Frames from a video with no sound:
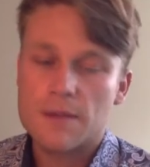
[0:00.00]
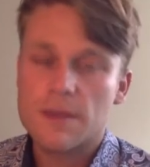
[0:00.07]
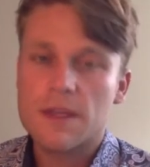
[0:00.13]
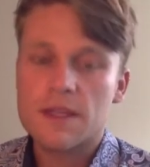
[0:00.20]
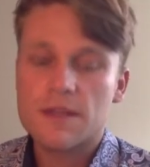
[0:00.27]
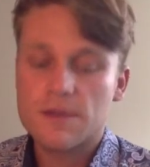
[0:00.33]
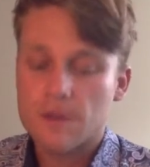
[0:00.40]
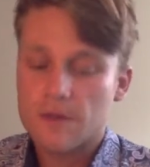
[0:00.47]

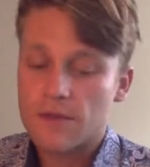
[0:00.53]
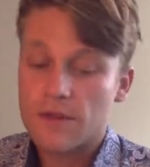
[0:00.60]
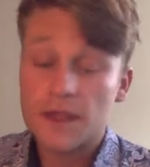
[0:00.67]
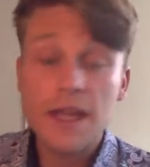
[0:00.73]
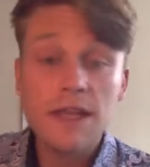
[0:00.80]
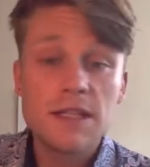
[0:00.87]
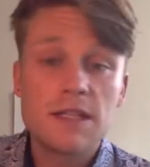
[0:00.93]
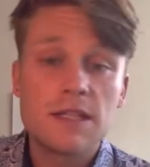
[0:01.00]
Because if they've
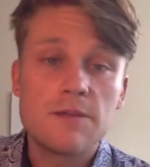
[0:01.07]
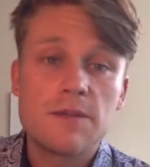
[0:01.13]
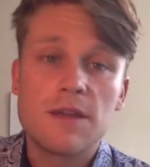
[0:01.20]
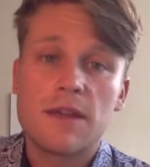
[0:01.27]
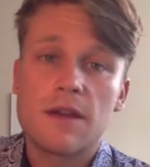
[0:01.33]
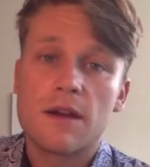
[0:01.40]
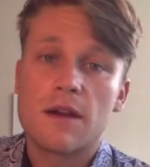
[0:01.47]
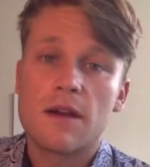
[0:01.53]
elected to be
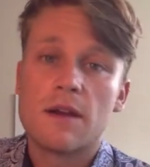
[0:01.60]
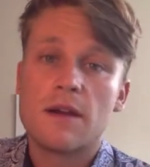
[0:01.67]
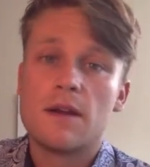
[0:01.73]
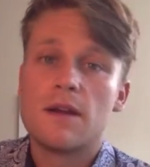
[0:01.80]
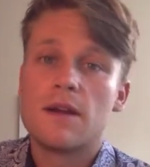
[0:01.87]
there